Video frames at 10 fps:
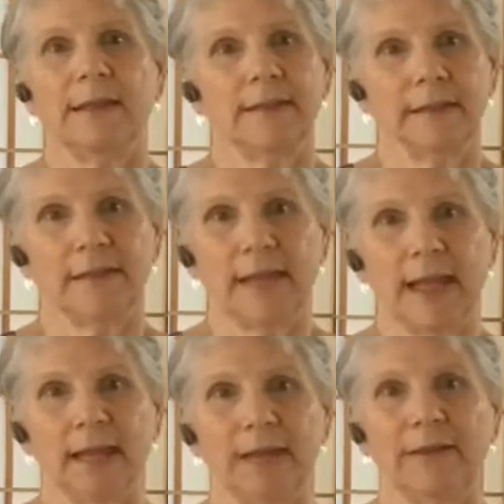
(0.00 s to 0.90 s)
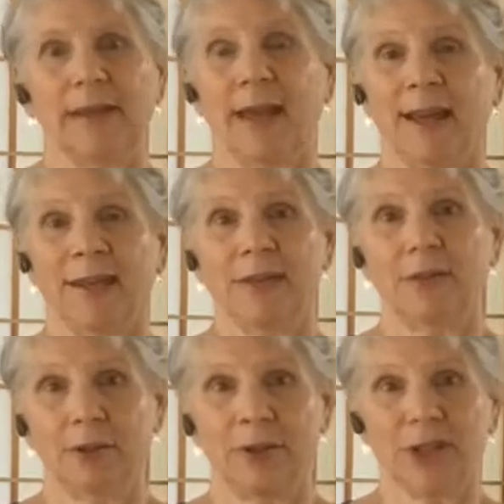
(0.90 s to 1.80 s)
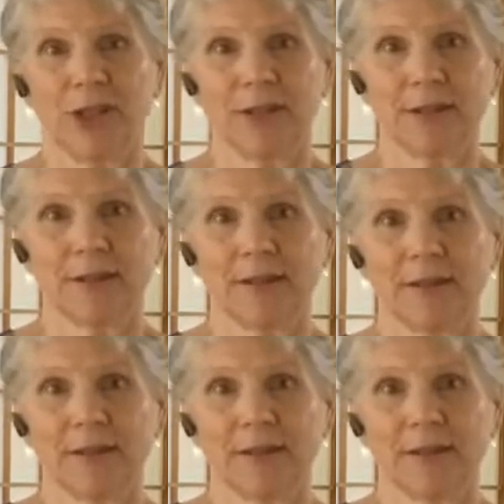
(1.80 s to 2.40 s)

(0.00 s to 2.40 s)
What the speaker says: to sustain us and nourish us.